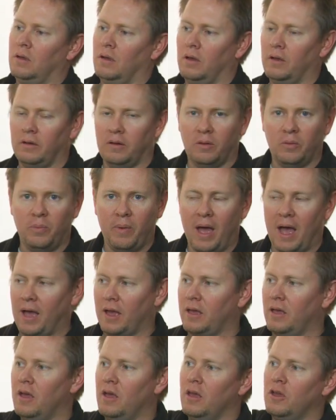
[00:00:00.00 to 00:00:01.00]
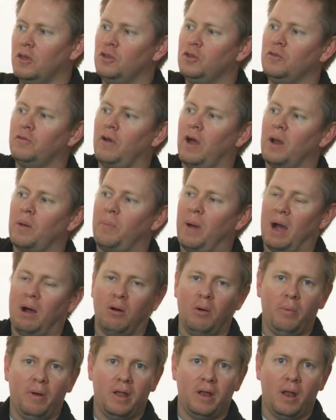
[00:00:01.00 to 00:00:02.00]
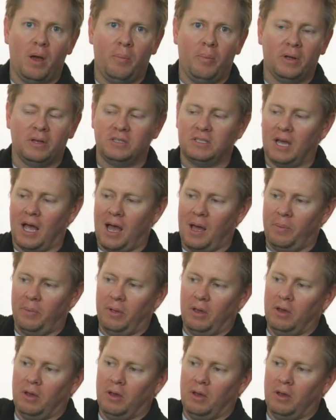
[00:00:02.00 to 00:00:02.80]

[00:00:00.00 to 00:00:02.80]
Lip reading: onto the back. You've got a power button up on top,